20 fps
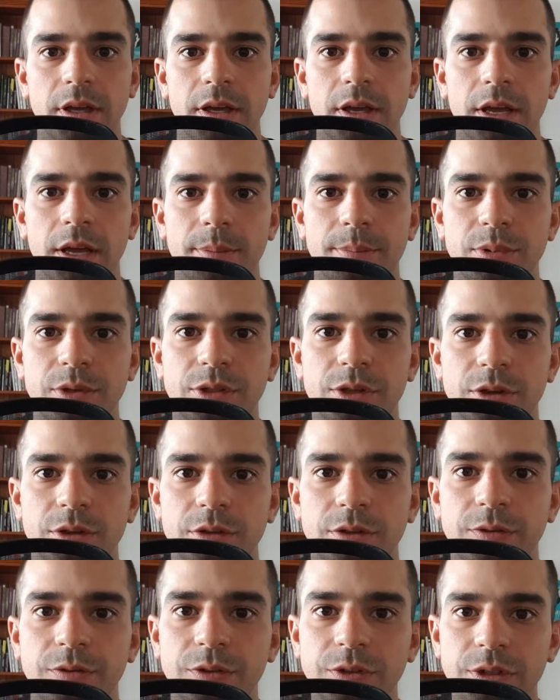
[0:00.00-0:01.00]

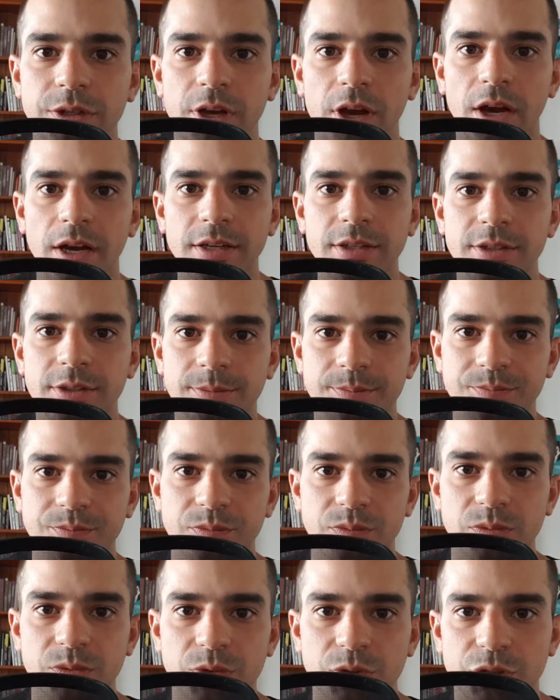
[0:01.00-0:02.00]
episodes for you guys.
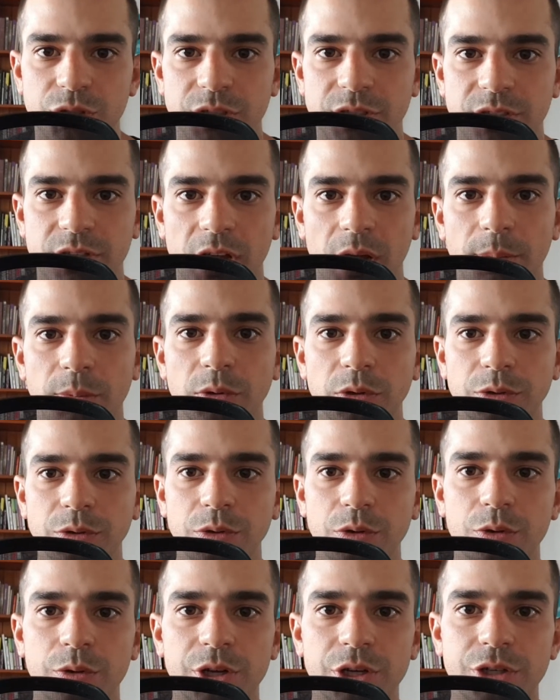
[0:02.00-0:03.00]
Just a couple little
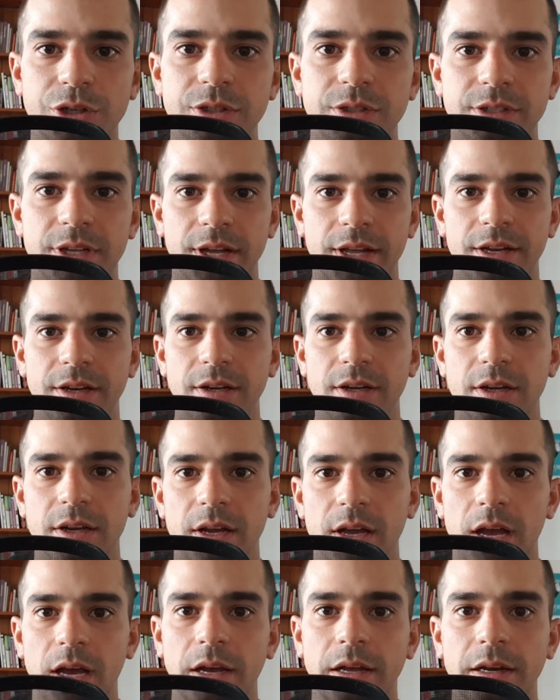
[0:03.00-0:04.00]
questions that
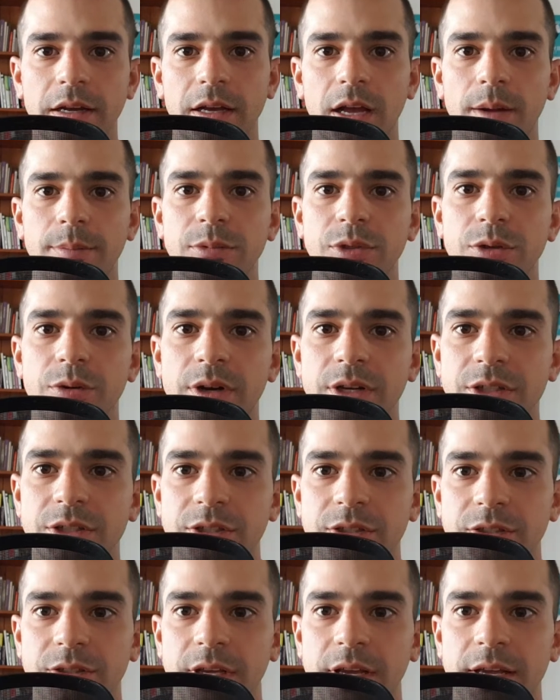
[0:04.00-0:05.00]
are going to come to
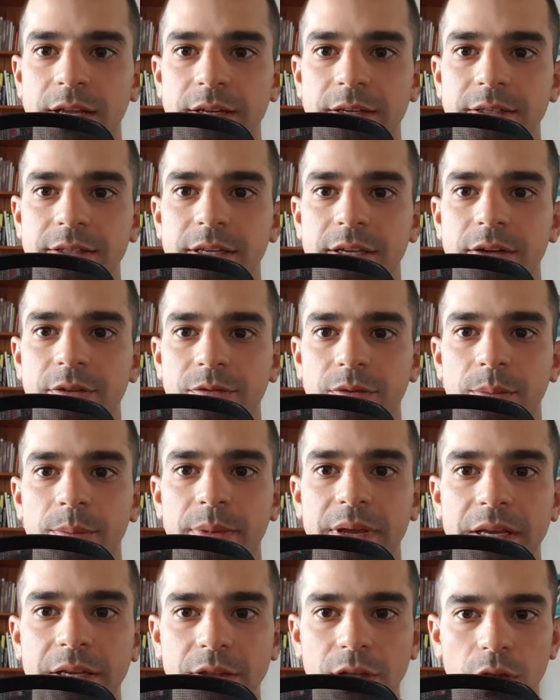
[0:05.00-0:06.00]
us, and instead of them
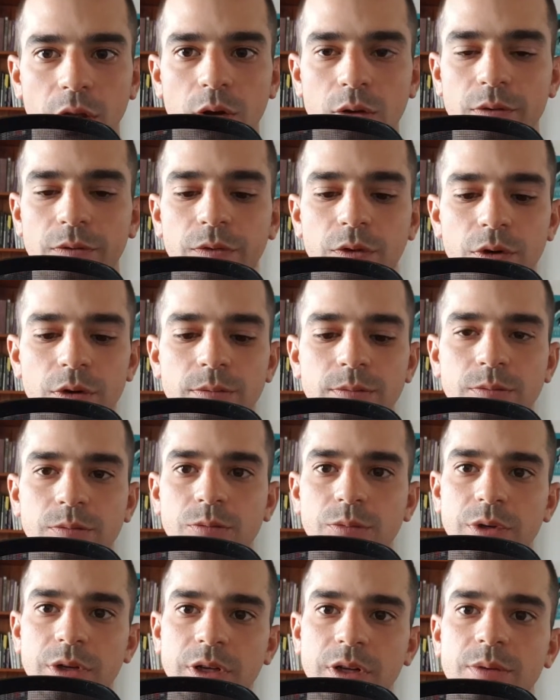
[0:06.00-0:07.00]
being in the long form,
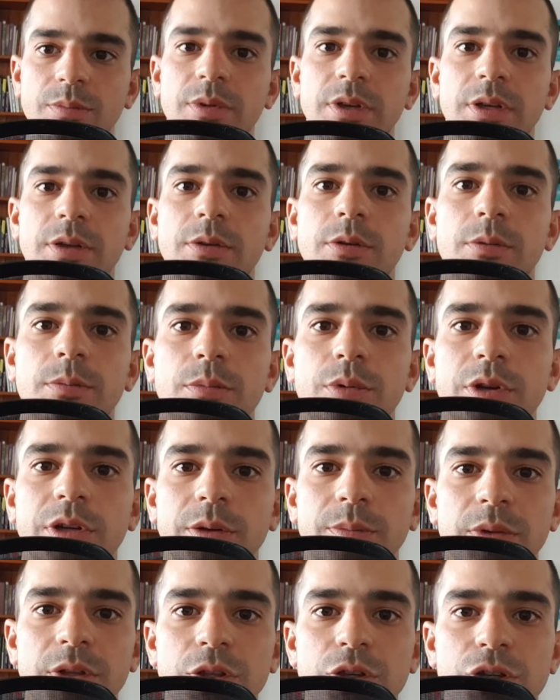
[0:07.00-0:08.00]
we're going to be putting
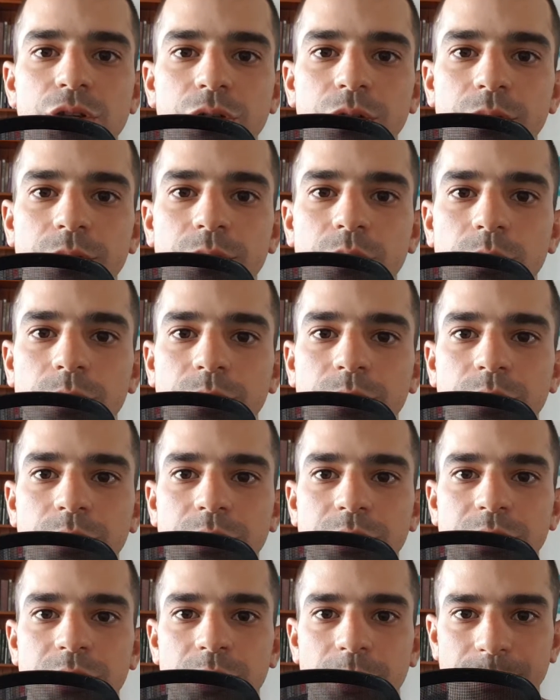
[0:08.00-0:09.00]
them in the short form for you.
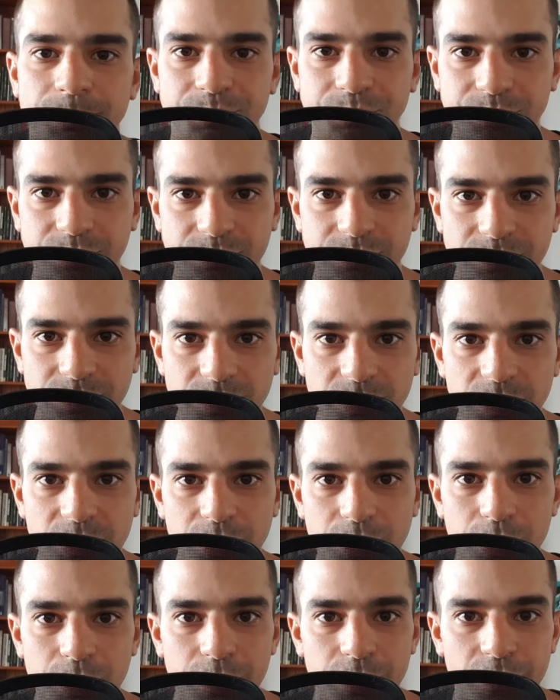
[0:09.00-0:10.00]
So the
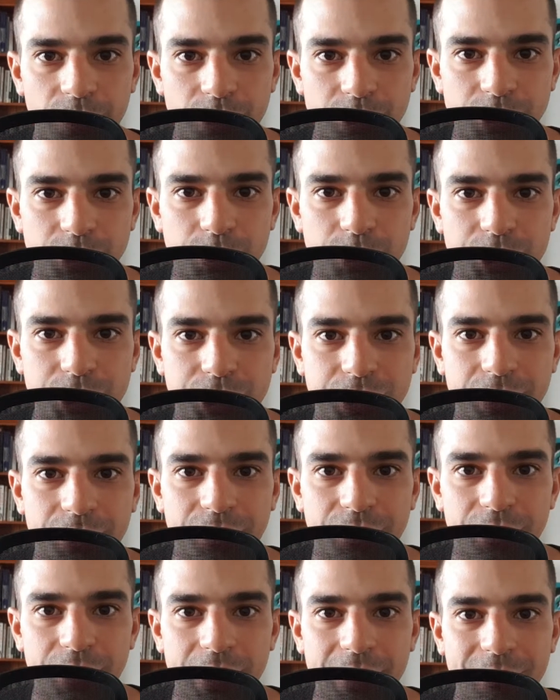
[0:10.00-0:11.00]
first question
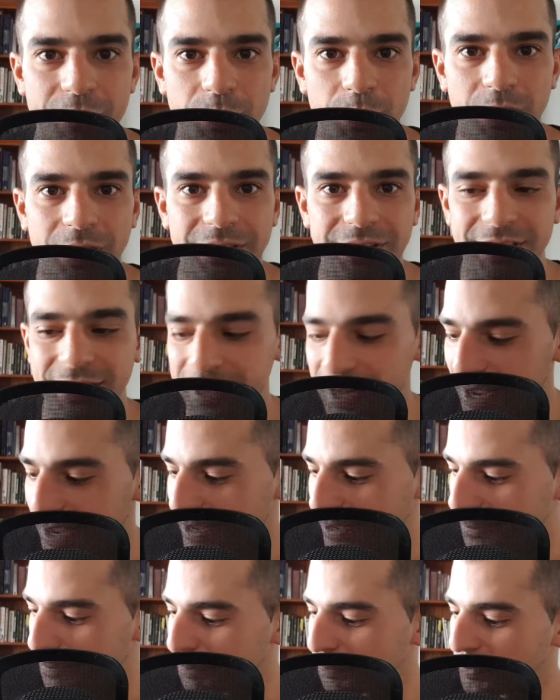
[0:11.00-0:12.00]
for everyone
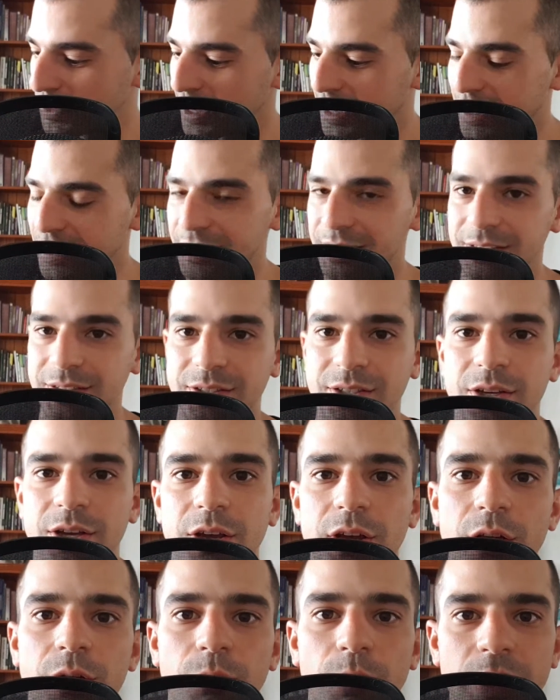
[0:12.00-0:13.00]
today is,
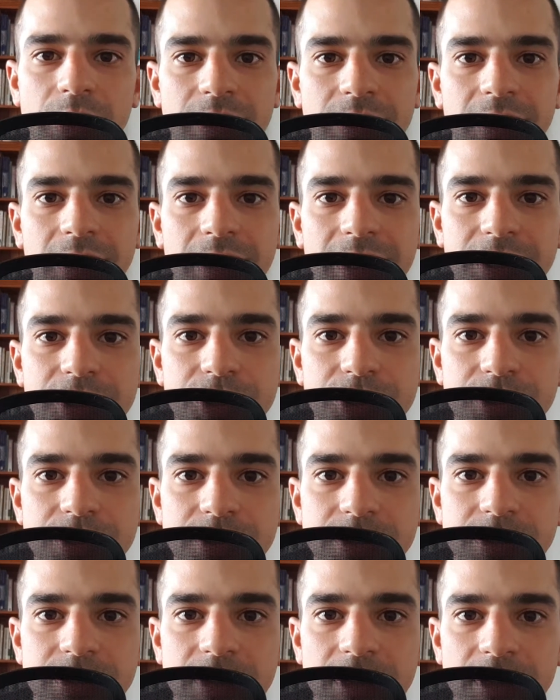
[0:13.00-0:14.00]
what are the
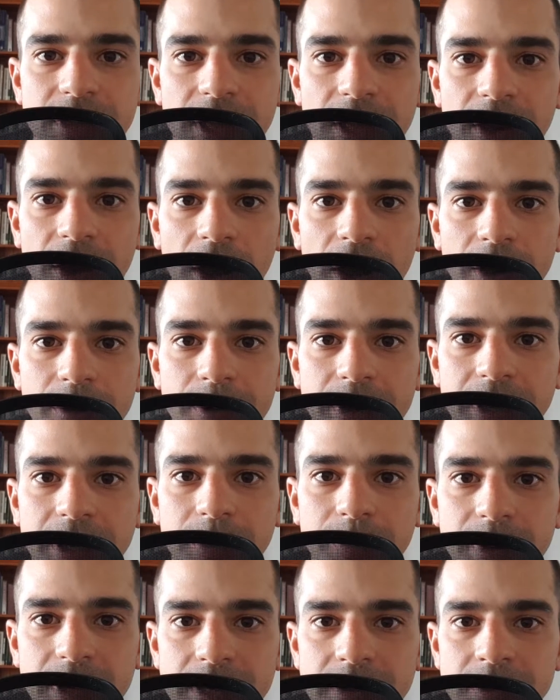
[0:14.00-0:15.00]
leashes that I
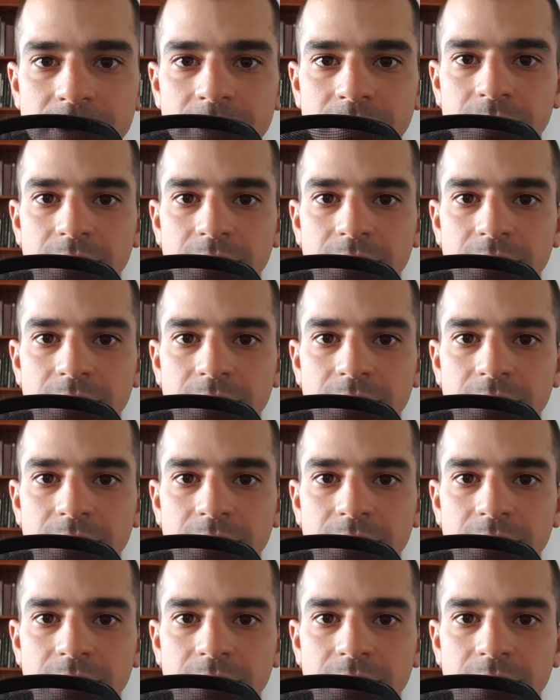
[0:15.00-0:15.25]
recommend